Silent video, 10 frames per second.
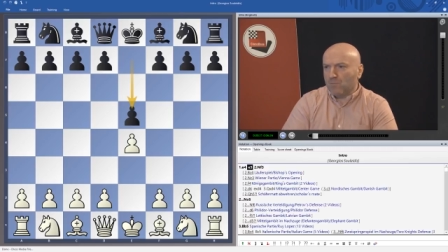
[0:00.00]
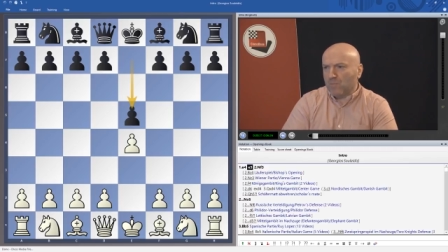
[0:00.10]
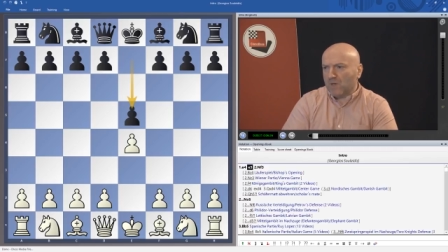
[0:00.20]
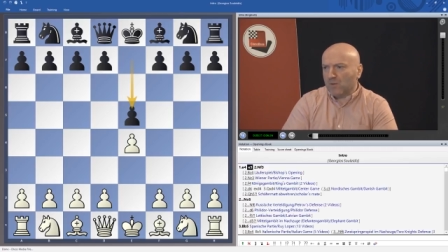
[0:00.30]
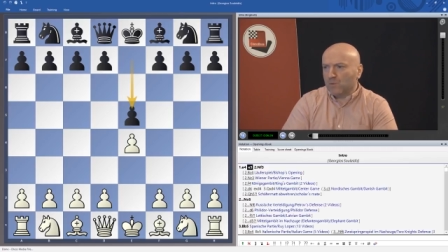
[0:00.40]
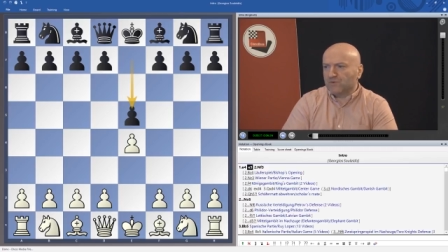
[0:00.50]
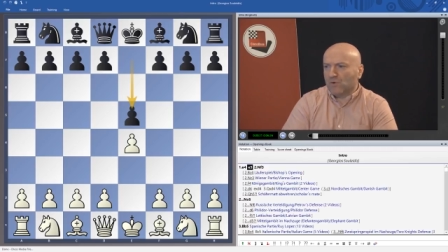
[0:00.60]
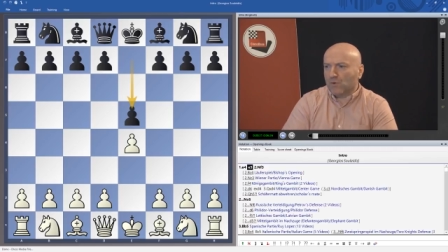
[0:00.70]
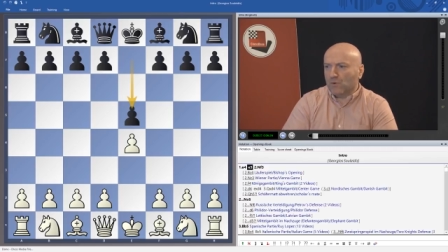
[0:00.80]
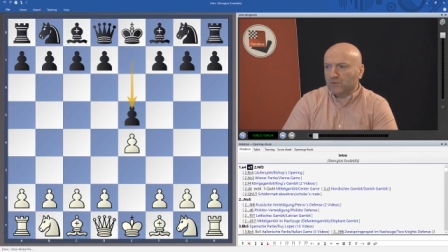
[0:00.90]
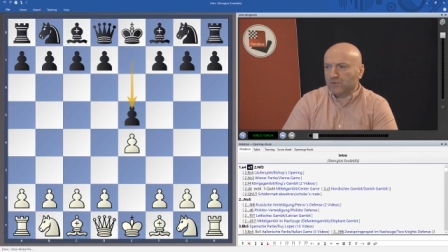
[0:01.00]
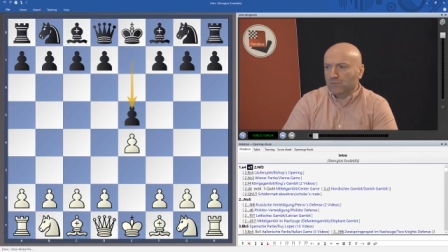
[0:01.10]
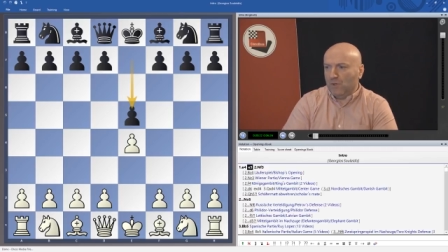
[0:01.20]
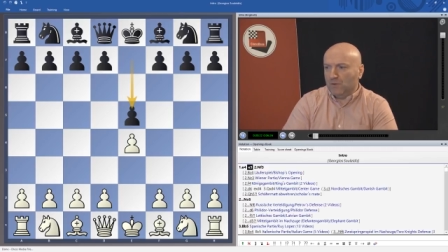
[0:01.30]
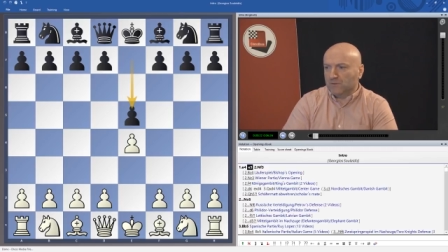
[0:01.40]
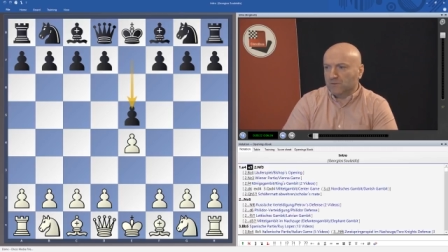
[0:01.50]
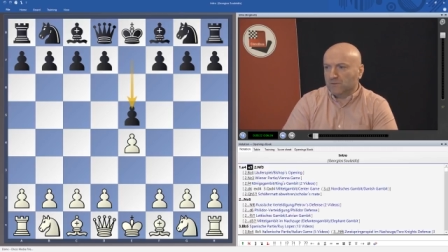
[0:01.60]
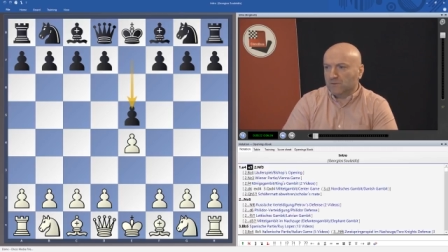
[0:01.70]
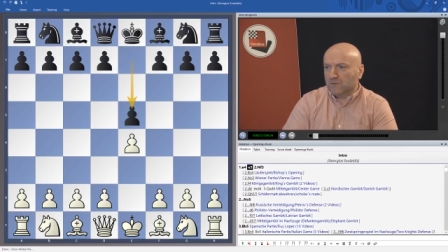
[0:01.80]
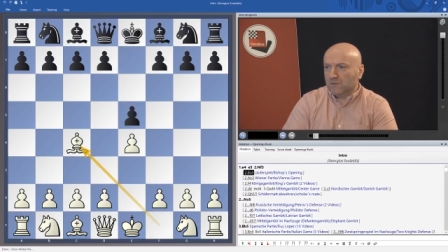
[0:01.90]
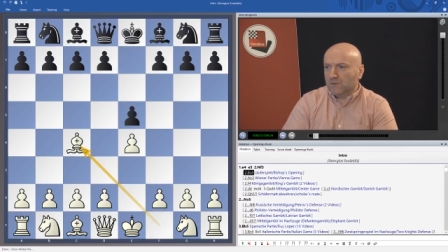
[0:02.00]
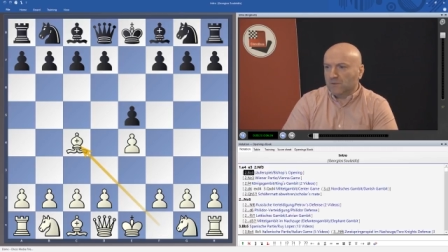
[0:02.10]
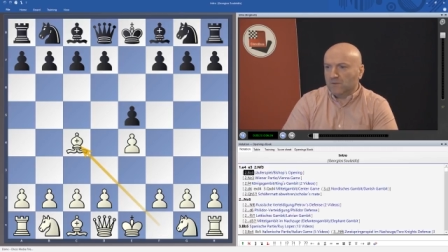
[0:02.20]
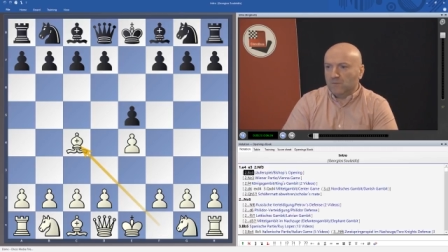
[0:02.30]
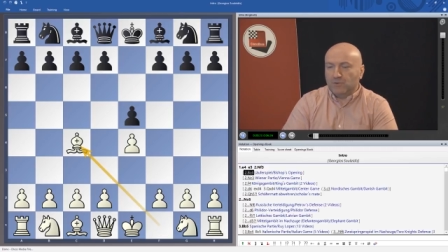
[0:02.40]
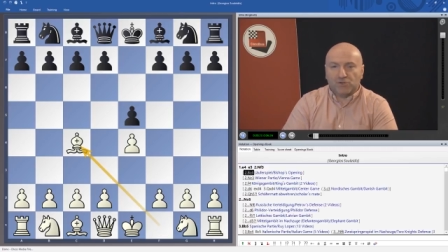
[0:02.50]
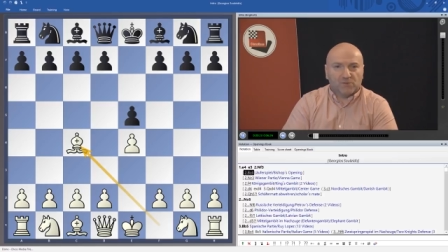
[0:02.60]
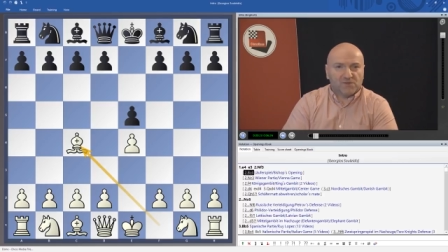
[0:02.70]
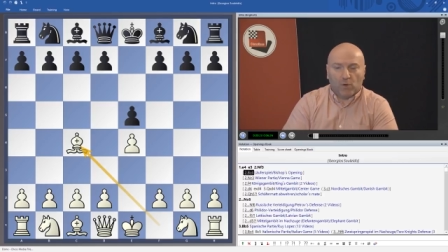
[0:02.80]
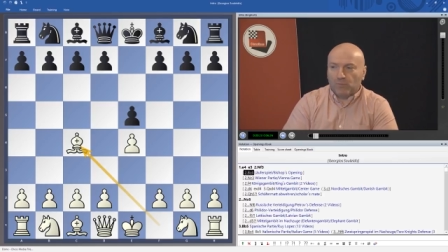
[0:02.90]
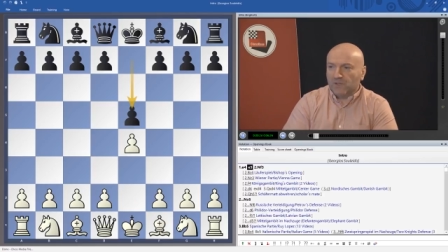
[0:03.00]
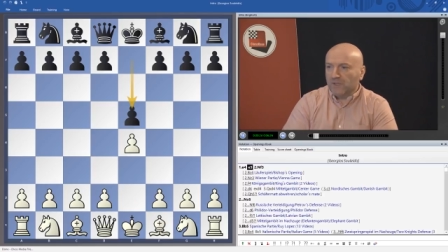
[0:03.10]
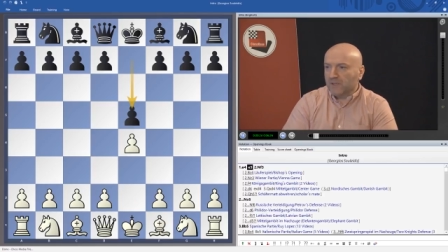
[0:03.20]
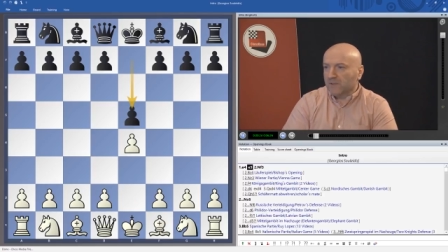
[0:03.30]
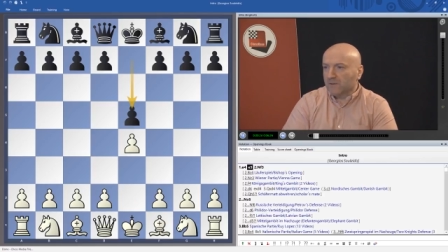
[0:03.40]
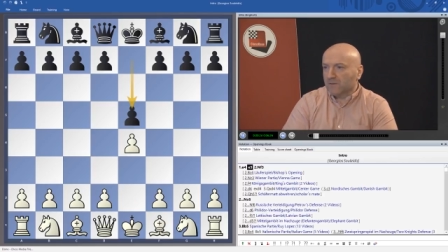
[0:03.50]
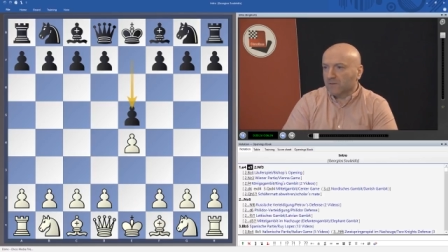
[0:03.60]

but I will talk also about the bishop's opening,